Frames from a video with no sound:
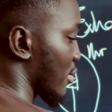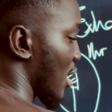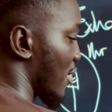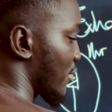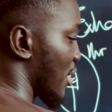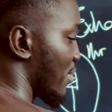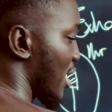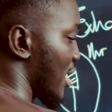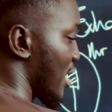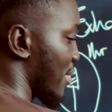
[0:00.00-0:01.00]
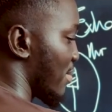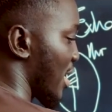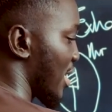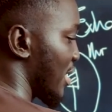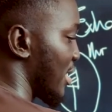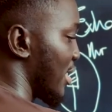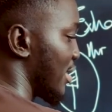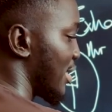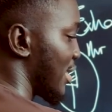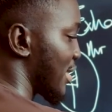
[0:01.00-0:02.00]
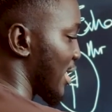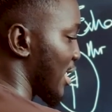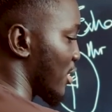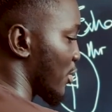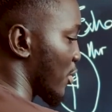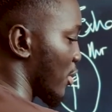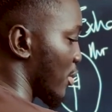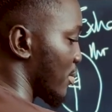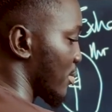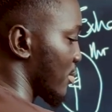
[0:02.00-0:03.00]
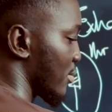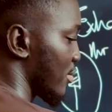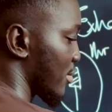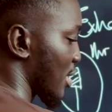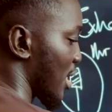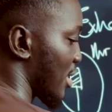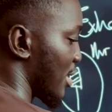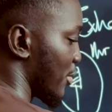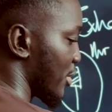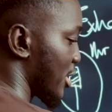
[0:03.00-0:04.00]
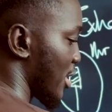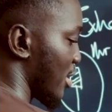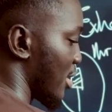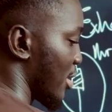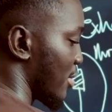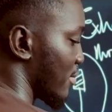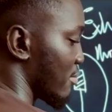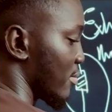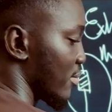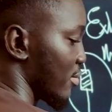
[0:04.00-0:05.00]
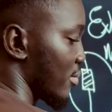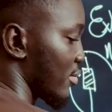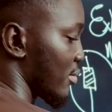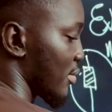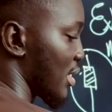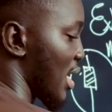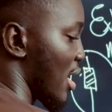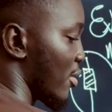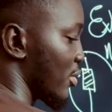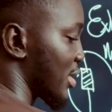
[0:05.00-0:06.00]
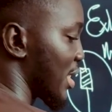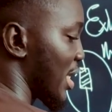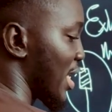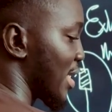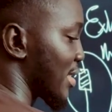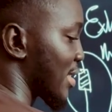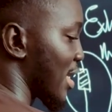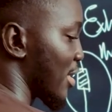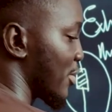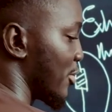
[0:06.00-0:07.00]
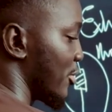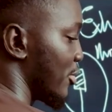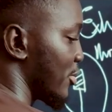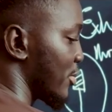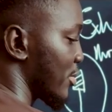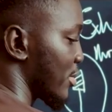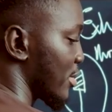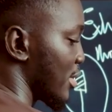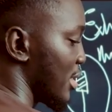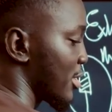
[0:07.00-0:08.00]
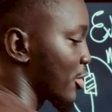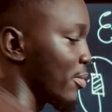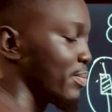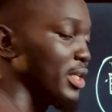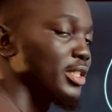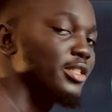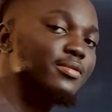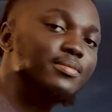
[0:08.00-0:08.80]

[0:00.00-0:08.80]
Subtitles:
After buying and buying, then sellers will come and they will sell again. Now seller cycle is complete.